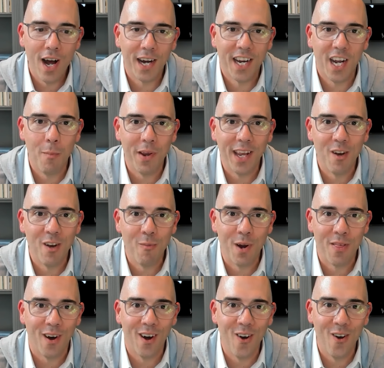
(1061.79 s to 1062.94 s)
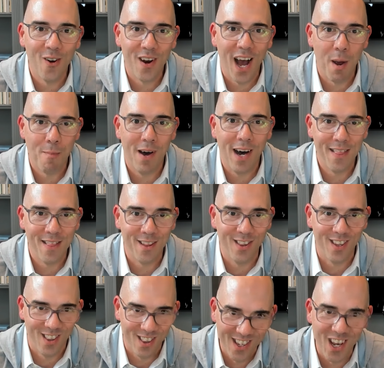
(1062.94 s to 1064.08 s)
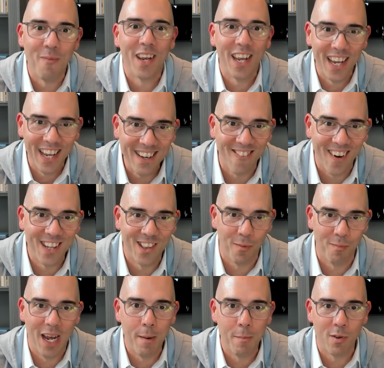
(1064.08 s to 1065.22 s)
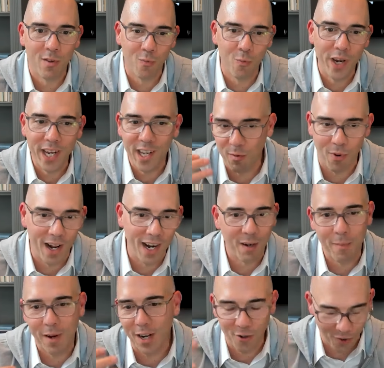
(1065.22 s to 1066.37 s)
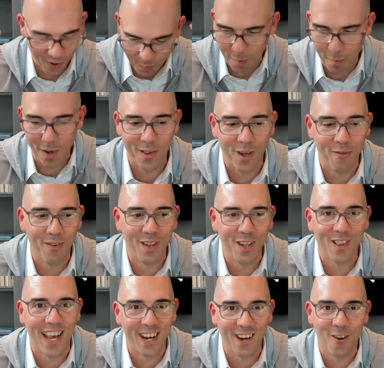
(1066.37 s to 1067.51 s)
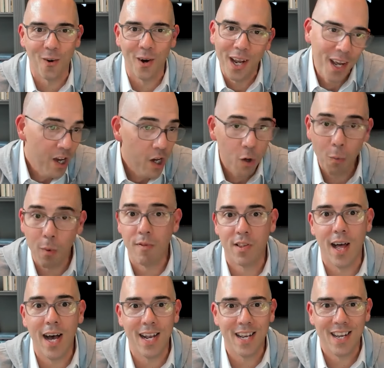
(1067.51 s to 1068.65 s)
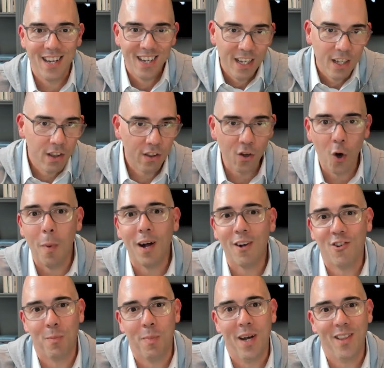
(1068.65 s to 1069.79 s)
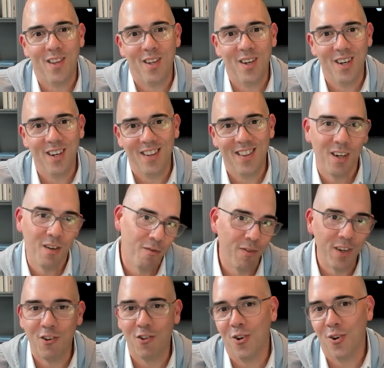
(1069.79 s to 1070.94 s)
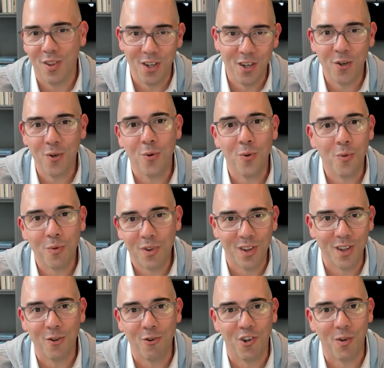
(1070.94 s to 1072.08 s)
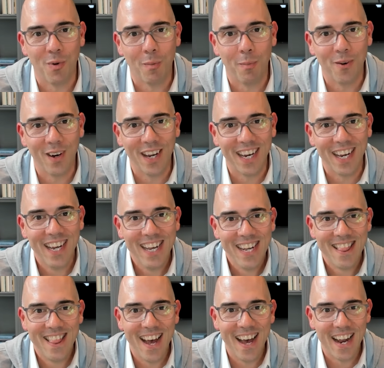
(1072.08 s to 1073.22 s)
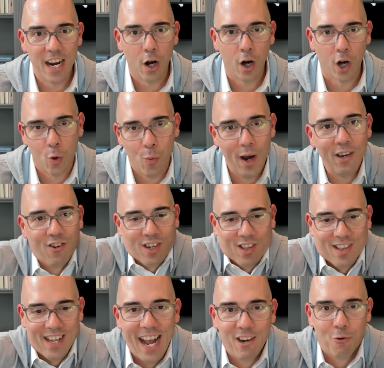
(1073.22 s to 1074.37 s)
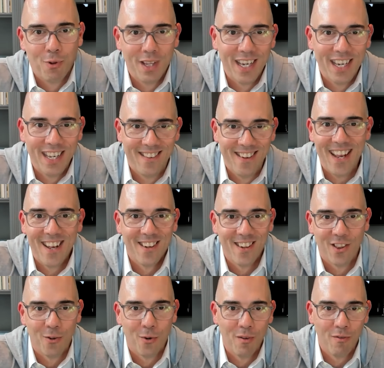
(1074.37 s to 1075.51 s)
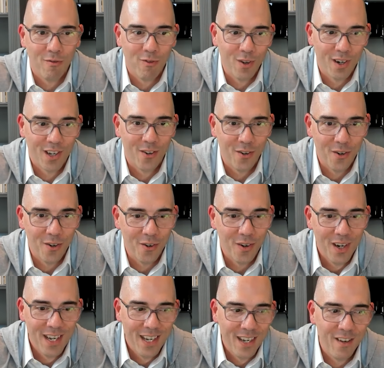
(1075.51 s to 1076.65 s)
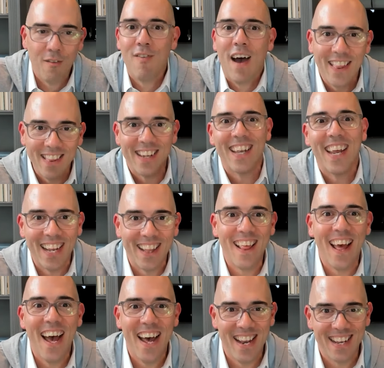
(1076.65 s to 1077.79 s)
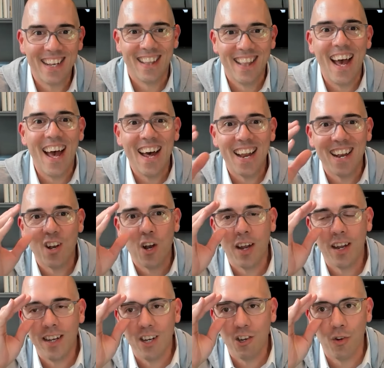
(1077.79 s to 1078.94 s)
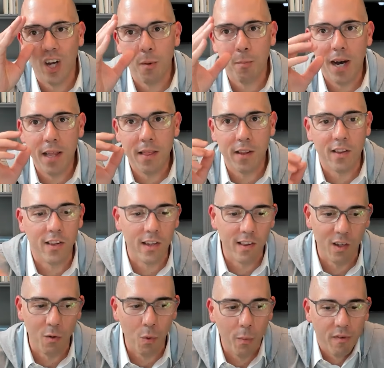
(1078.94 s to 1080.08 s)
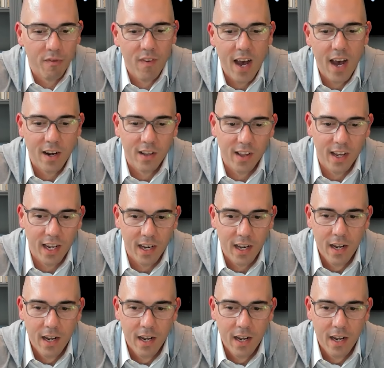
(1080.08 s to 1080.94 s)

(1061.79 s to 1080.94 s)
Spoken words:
coming in with our own hypothesis coming in, right? Sometimes we as product managers, I put myself in this category, we've thought so much about the feature, the new solution we're building, that our questions naturally tend to sort of look to validate that initial hypothesis. And what we found is that